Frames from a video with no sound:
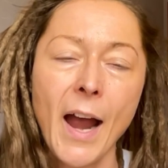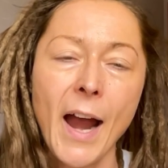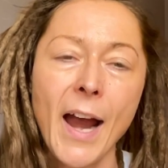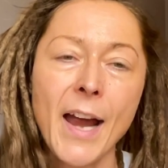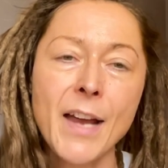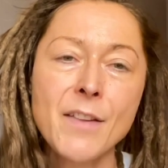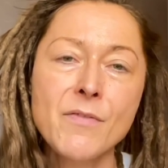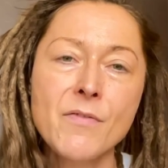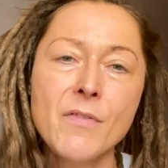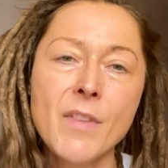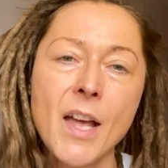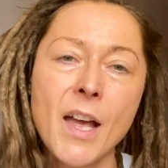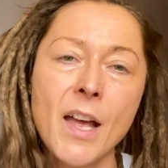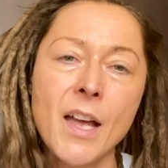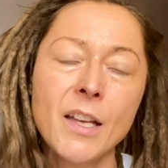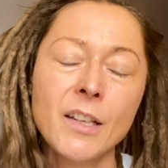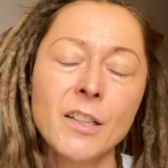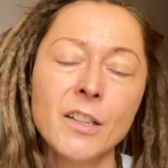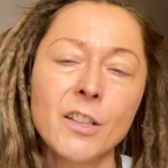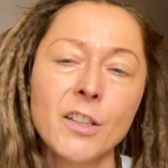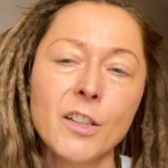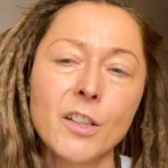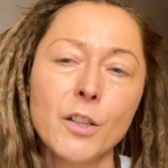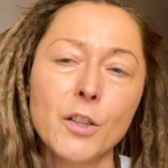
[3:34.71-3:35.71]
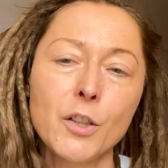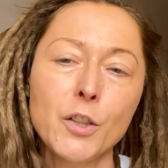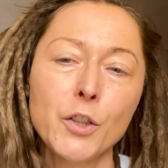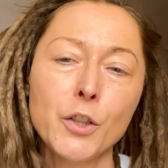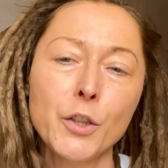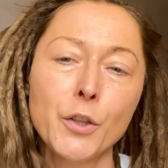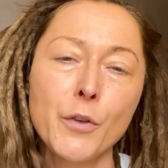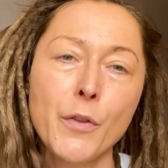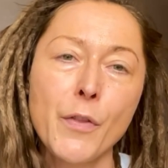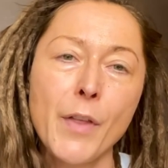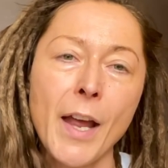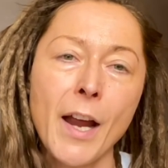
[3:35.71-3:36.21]
And then
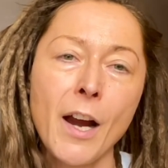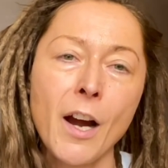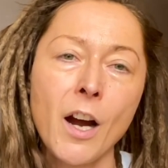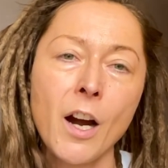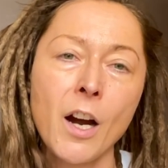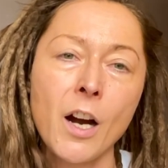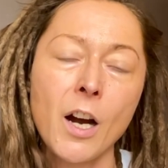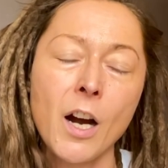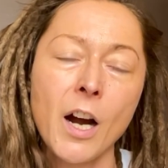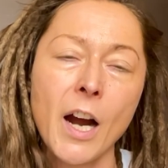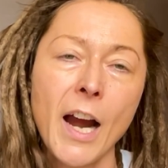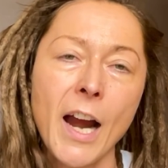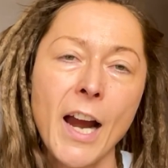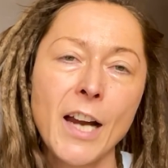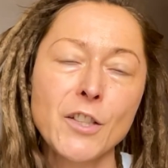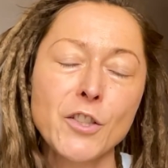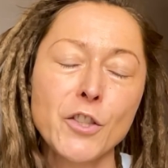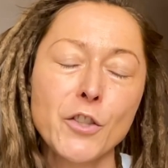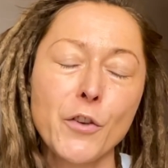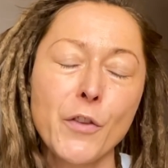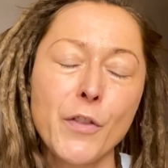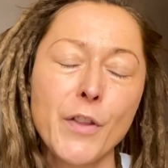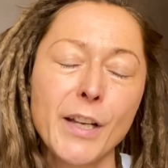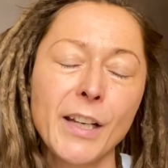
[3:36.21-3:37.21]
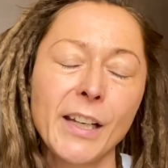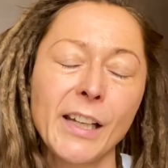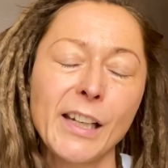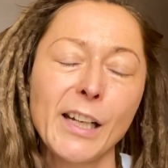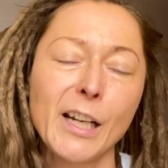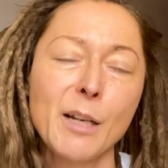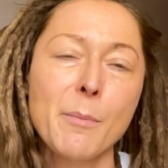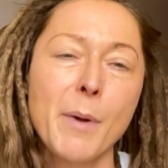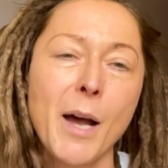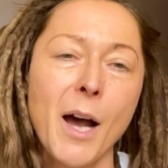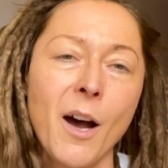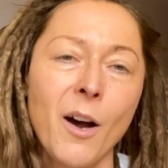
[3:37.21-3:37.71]
you're there and you're thinking
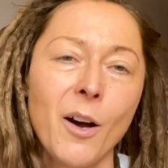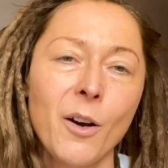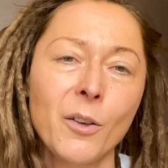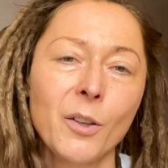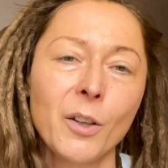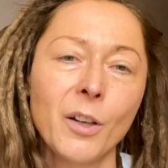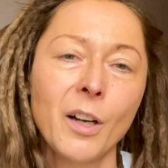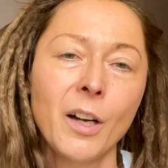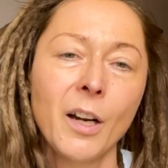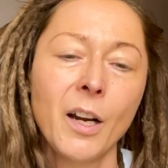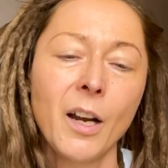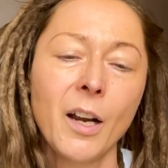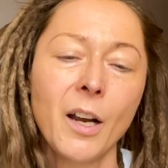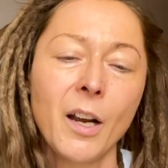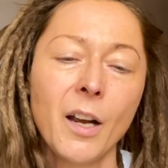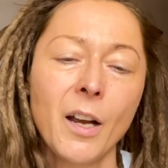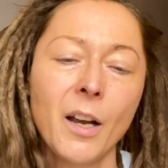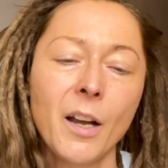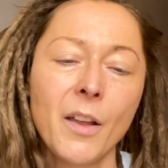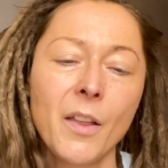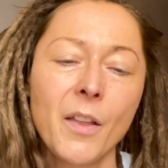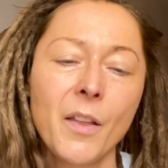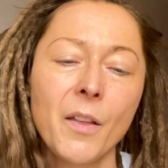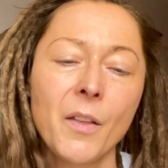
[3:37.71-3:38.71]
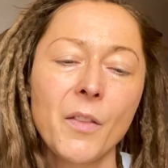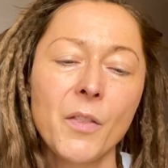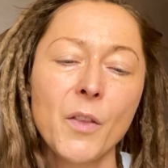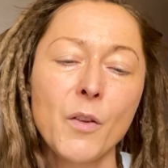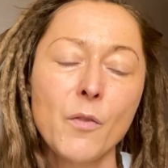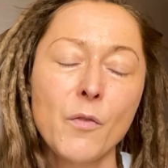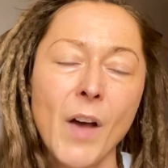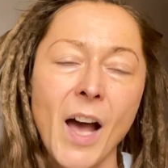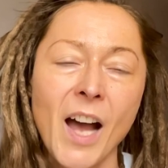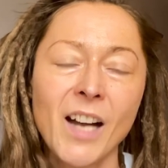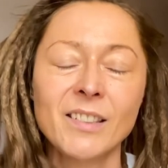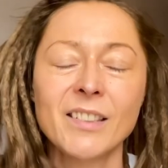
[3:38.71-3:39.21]
about the
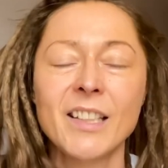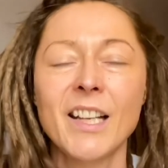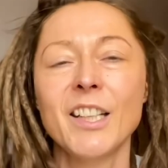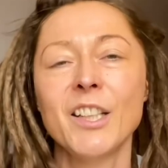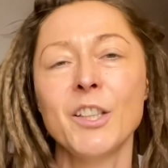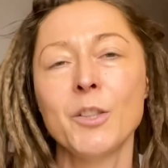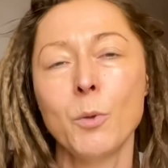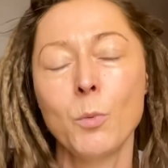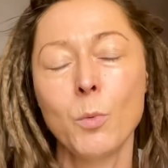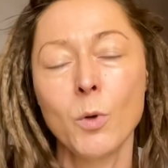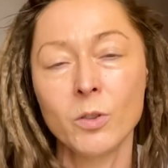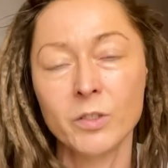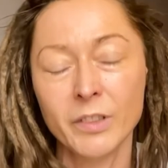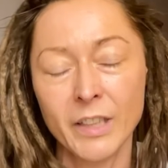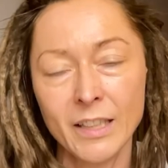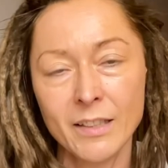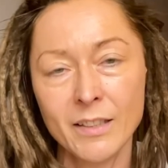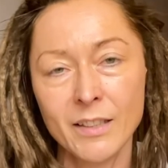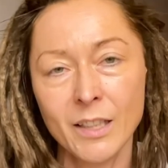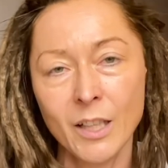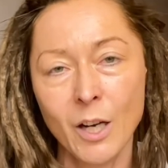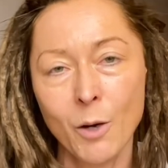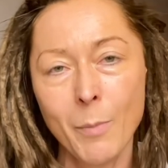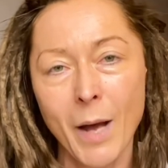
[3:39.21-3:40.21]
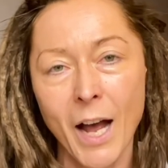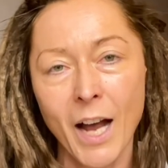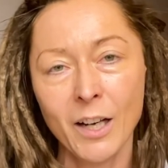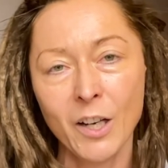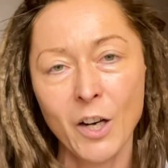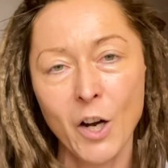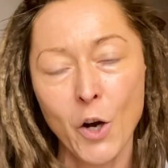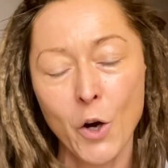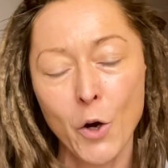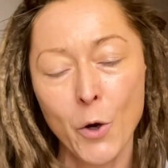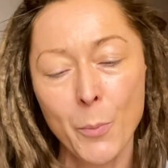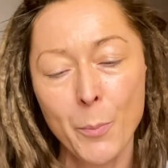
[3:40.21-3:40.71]
fact that you will need to go back
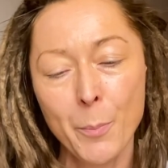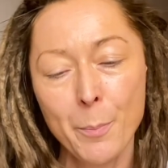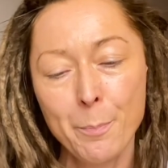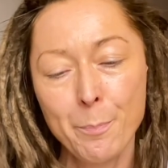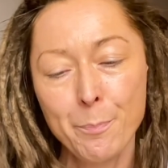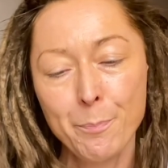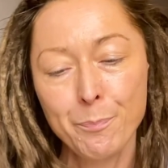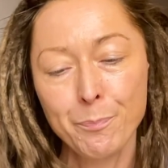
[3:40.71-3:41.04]
home.